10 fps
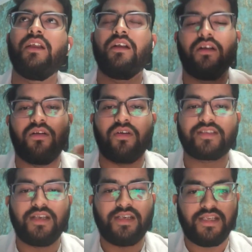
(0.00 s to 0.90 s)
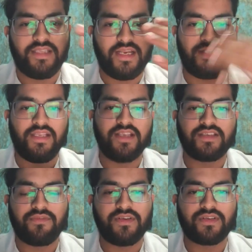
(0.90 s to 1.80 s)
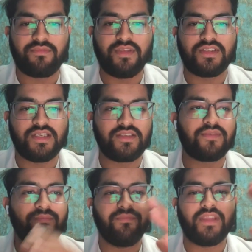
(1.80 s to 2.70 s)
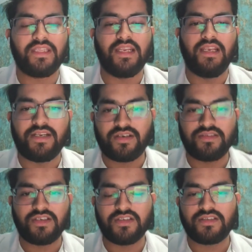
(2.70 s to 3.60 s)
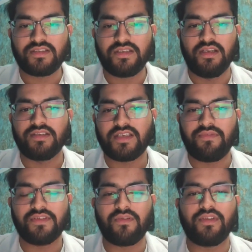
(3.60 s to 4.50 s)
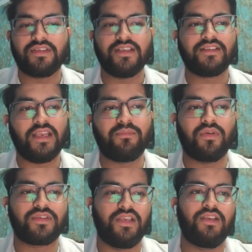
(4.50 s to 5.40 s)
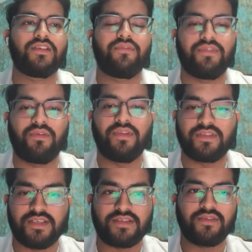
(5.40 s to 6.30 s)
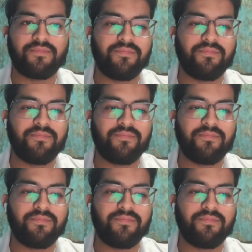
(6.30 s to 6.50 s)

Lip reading: auscultate the anterior surface of the chest, then lateral surface of the chest, and posterior surface of the chest.